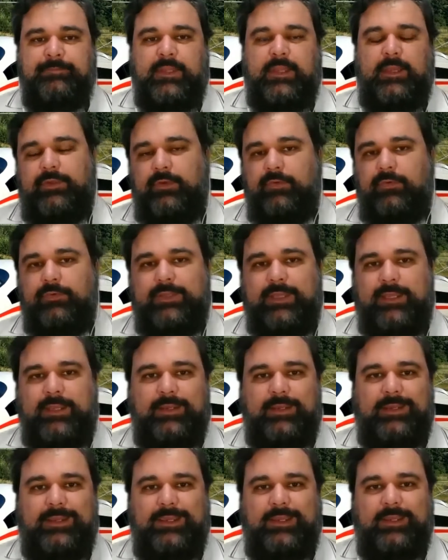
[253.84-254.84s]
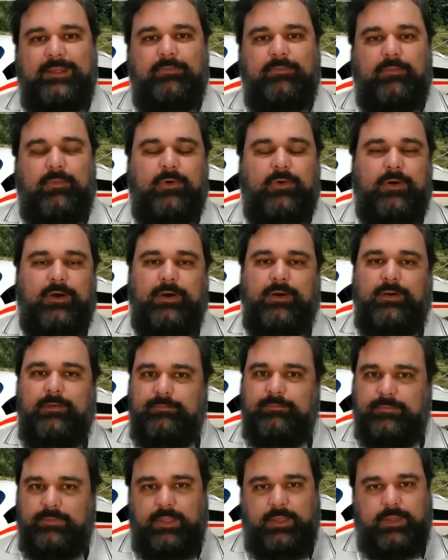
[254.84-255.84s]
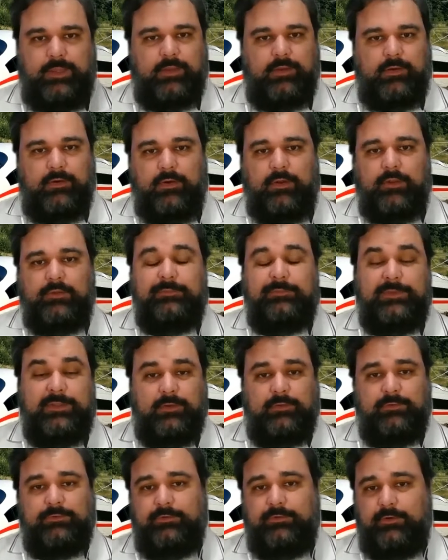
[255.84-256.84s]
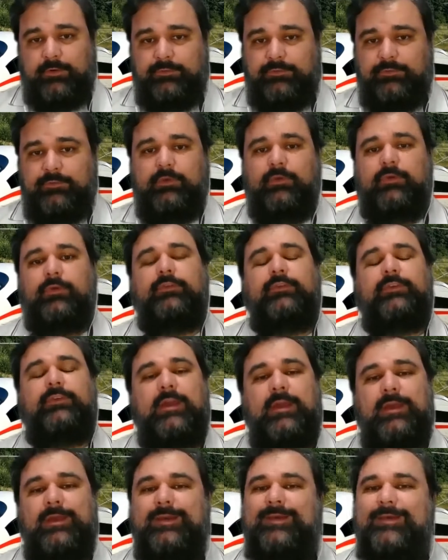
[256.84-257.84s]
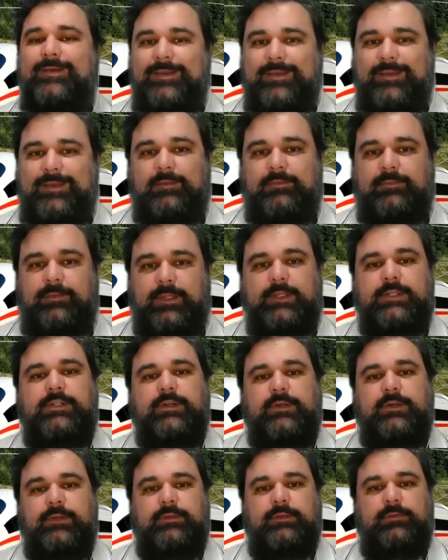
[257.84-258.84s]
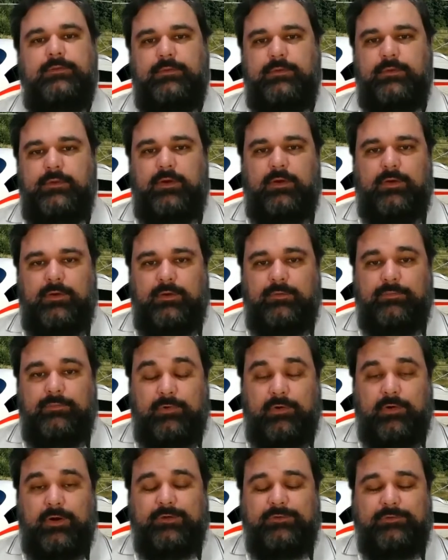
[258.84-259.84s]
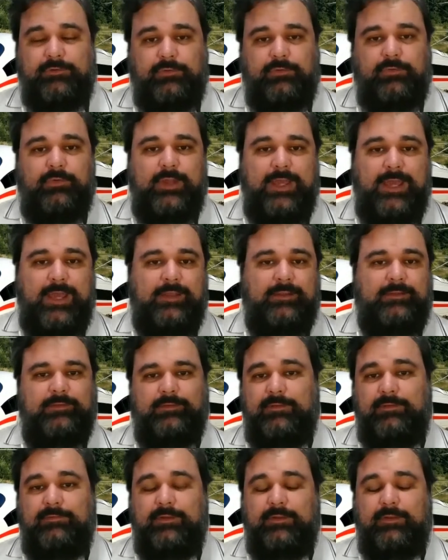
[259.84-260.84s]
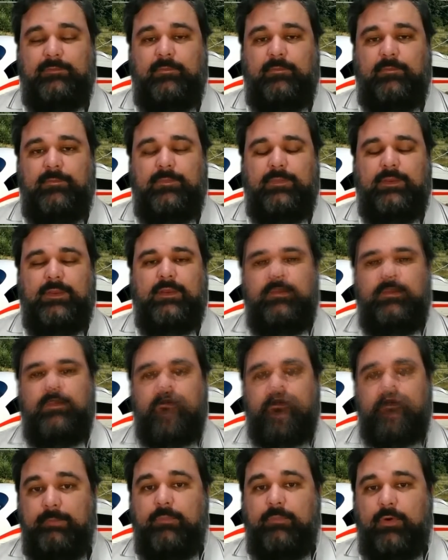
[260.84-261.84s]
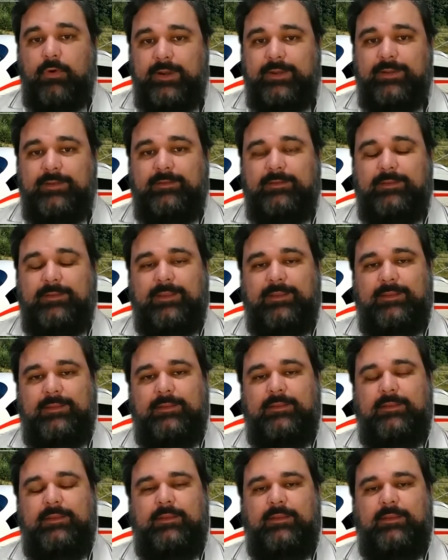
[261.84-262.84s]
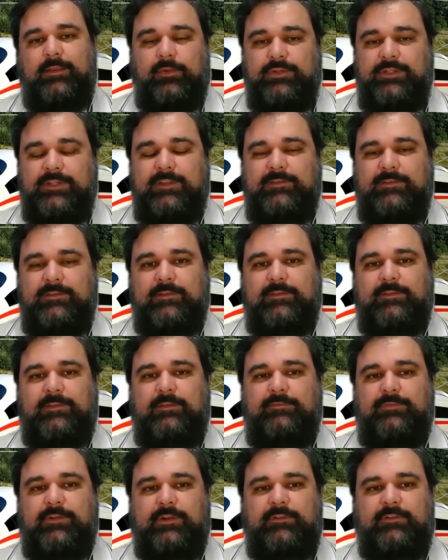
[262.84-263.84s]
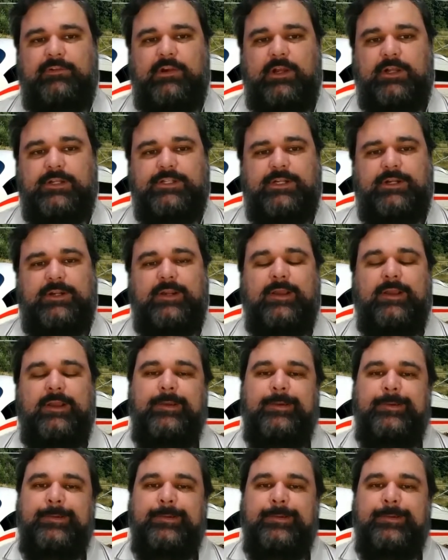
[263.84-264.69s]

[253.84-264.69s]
feel they need more hospitals or schools, they should, of course, do that. It's even more important than logistics infrastructure.